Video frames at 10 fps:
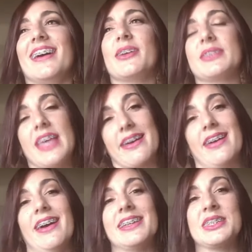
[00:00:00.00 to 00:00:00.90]
he was like,
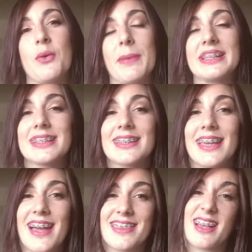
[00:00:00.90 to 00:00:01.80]
so basically,
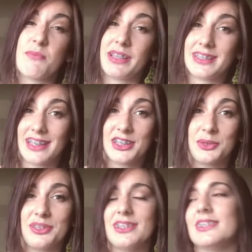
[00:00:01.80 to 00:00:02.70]
I think I'm
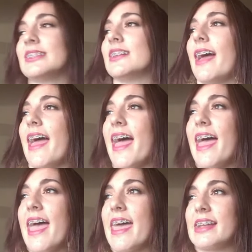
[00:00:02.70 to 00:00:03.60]
bisexual.
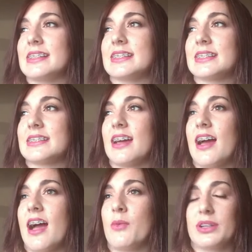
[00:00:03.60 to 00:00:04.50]
And
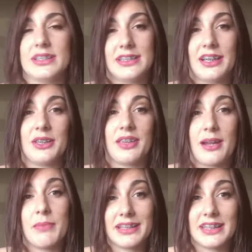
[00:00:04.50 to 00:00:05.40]
I wanted to tell you that
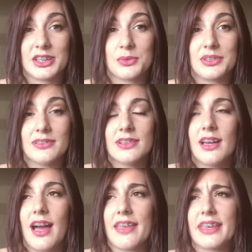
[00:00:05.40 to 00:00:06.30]
I'm bisexual.
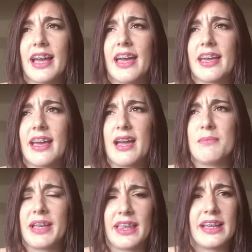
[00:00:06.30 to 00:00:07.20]
I think I
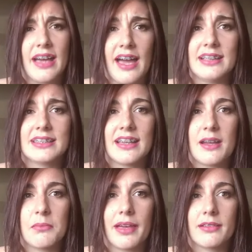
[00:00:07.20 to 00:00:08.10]
might like guys. And
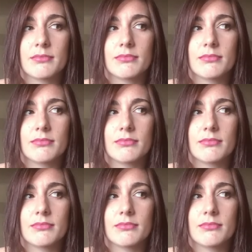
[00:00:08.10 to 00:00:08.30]
I'm like,